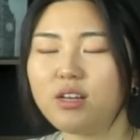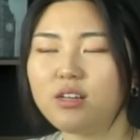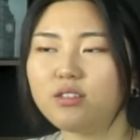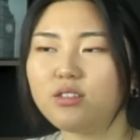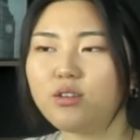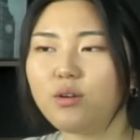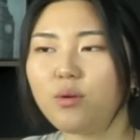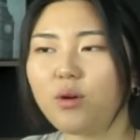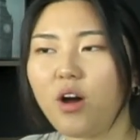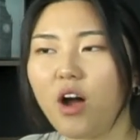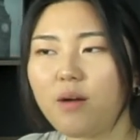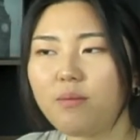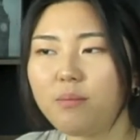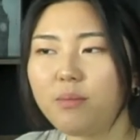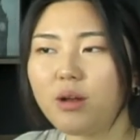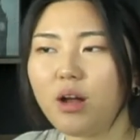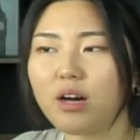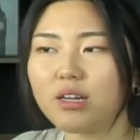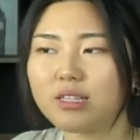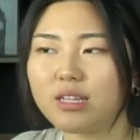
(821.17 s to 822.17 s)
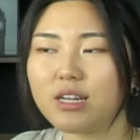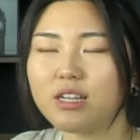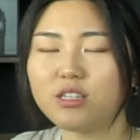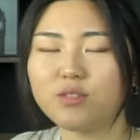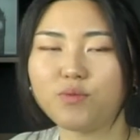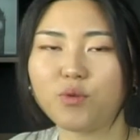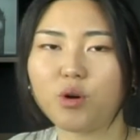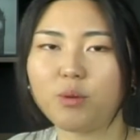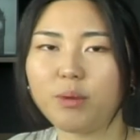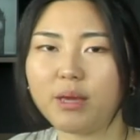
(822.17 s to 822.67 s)
So carbon monoxide
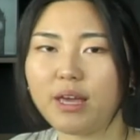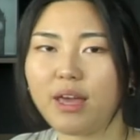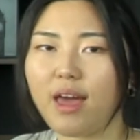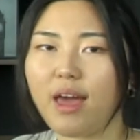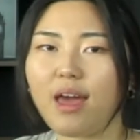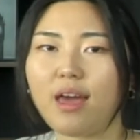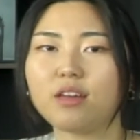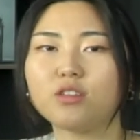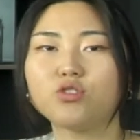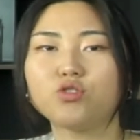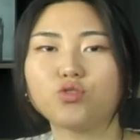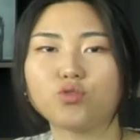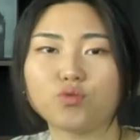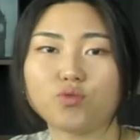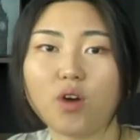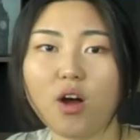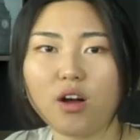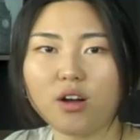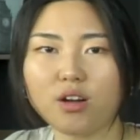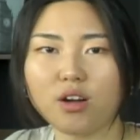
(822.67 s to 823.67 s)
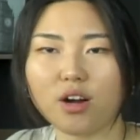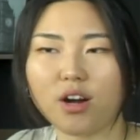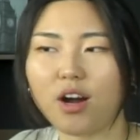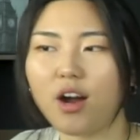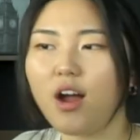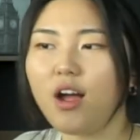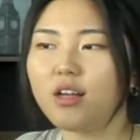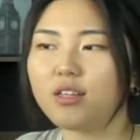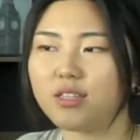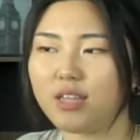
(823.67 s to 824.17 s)
is forming a
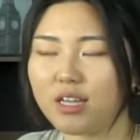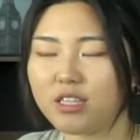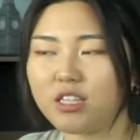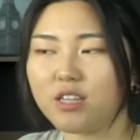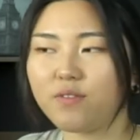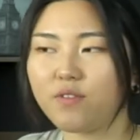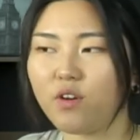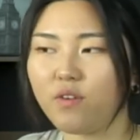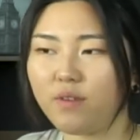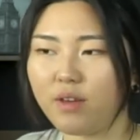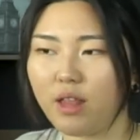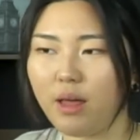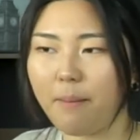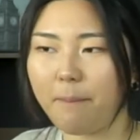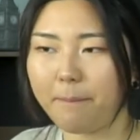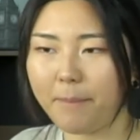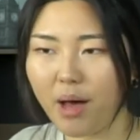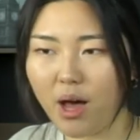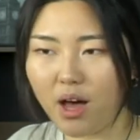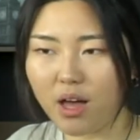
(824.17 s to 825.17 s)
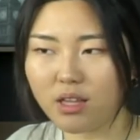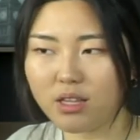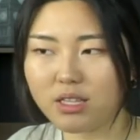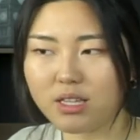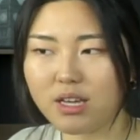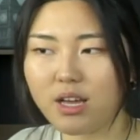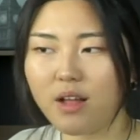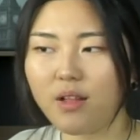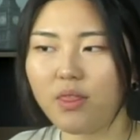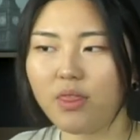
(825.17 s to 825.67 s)
stronger dative covalent bond
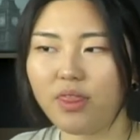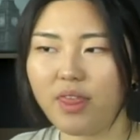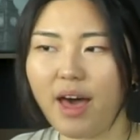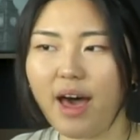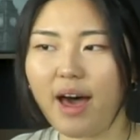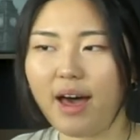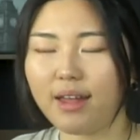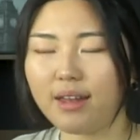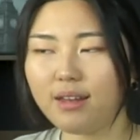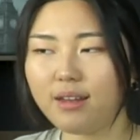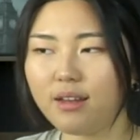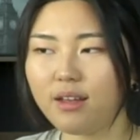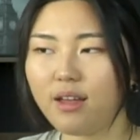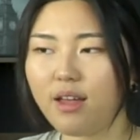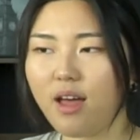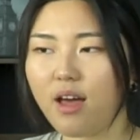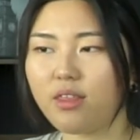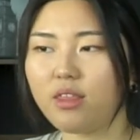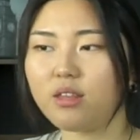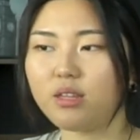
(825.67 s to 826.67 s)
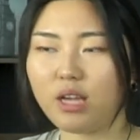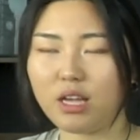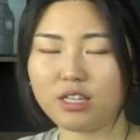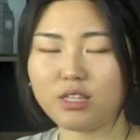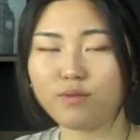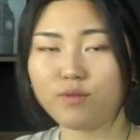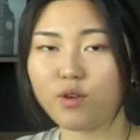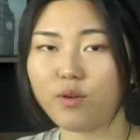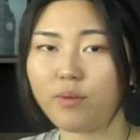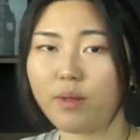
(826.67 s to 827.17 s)
than the
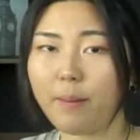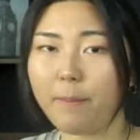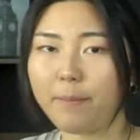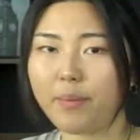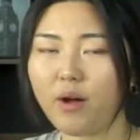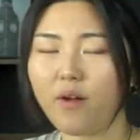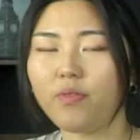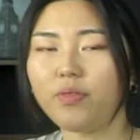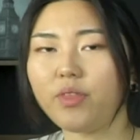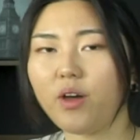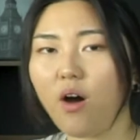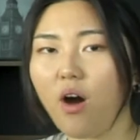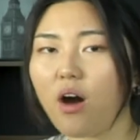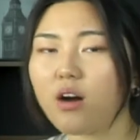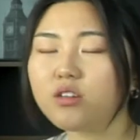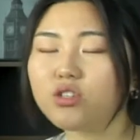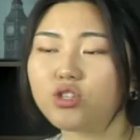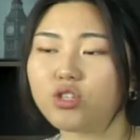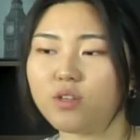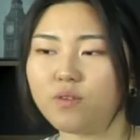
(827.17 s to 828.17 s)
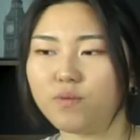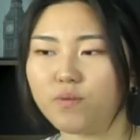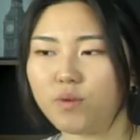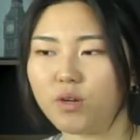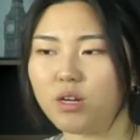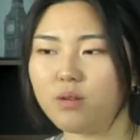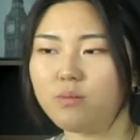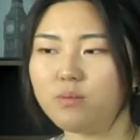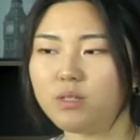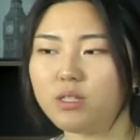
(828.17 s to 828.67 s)
dative covalent bond the oxygen
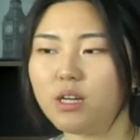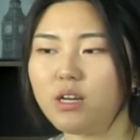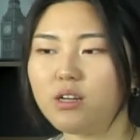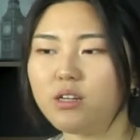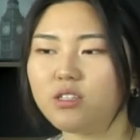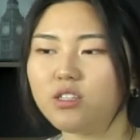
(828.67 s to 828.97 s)
forms.